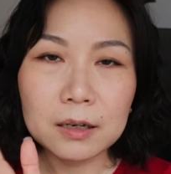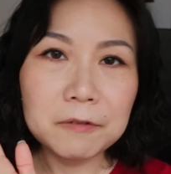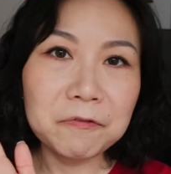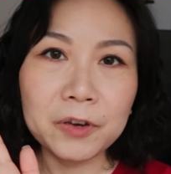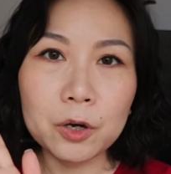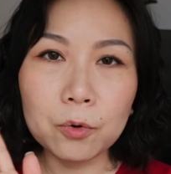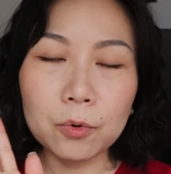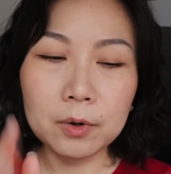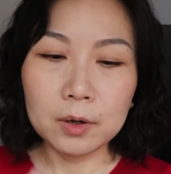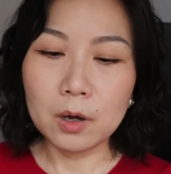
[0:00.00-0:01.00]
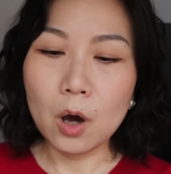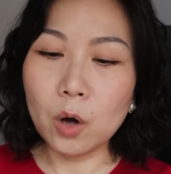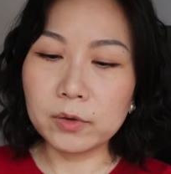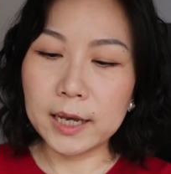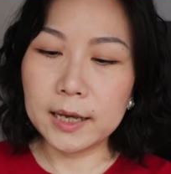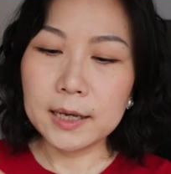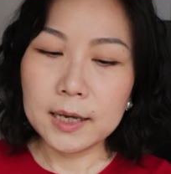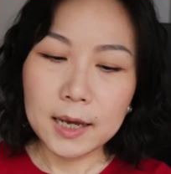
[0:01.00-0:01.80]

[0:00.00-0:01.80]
feel on it.